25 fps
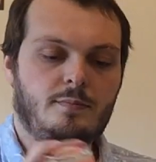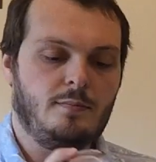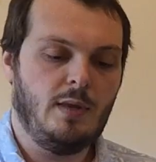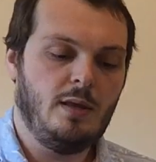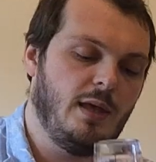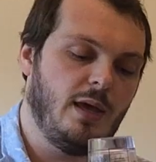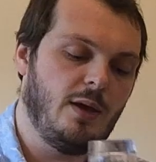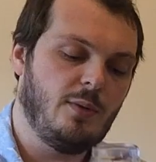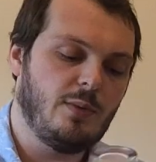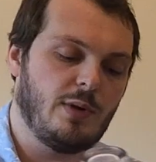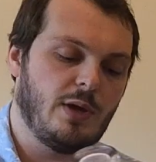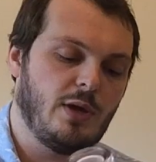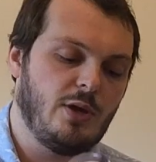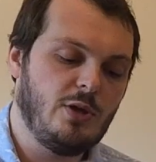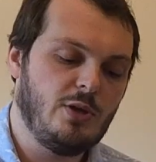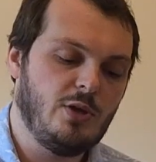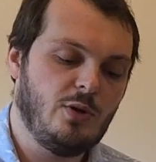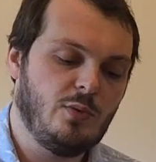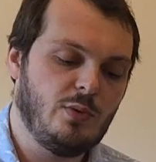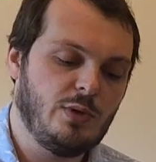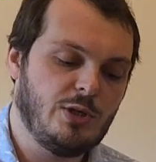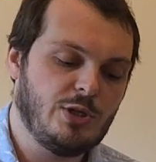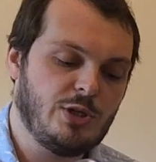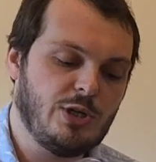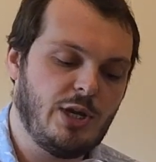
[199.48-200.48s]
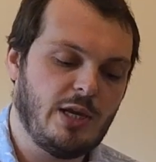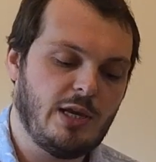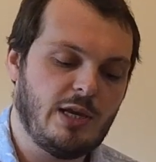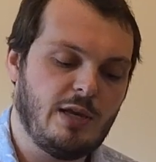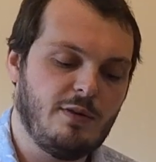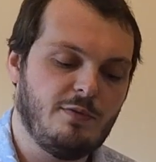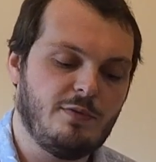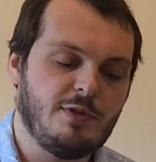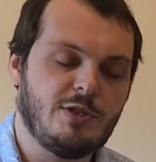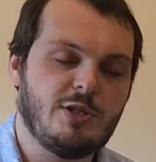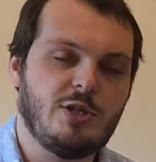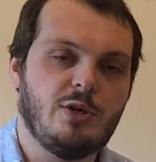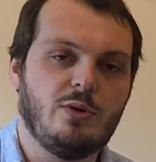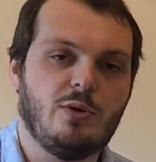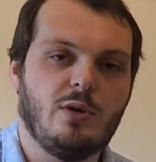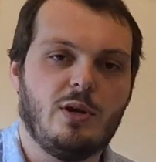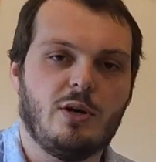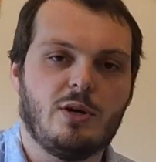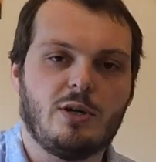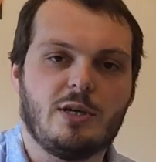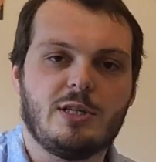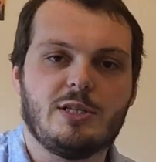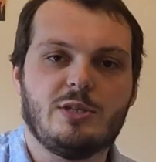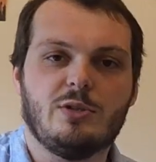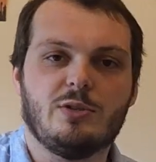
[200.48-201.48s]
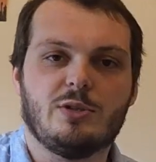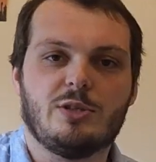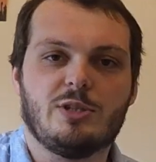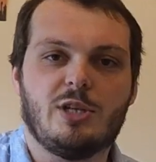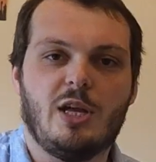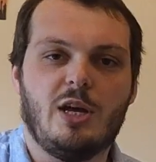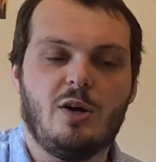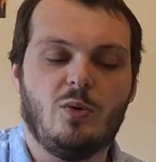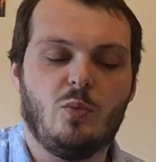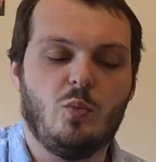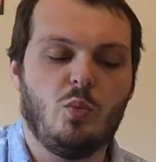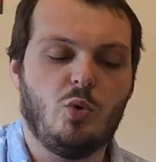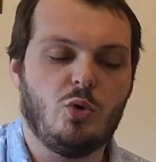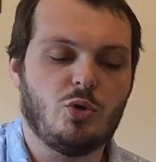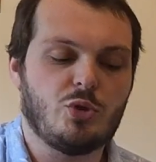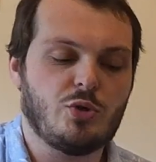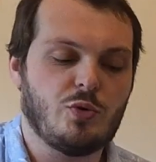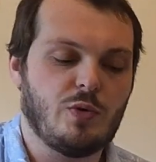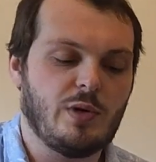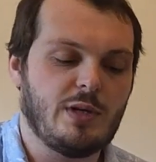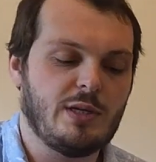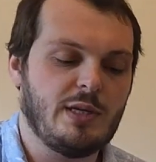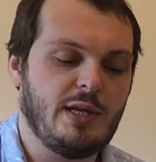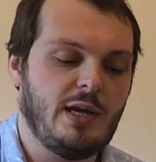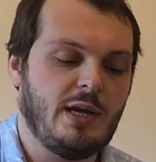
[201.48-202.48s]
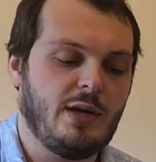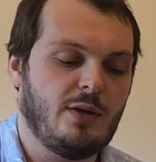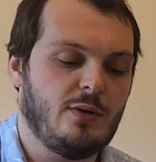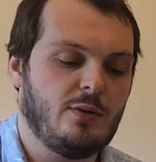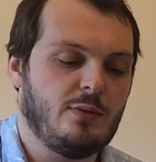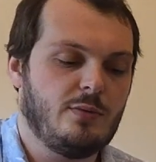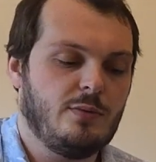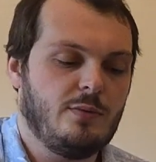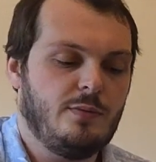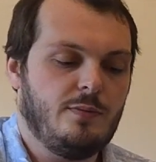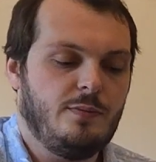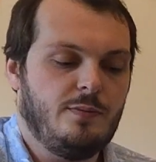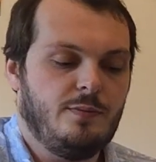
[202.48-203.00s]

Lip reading: There we go. You don't want to shake it for too long because it'll start watering down.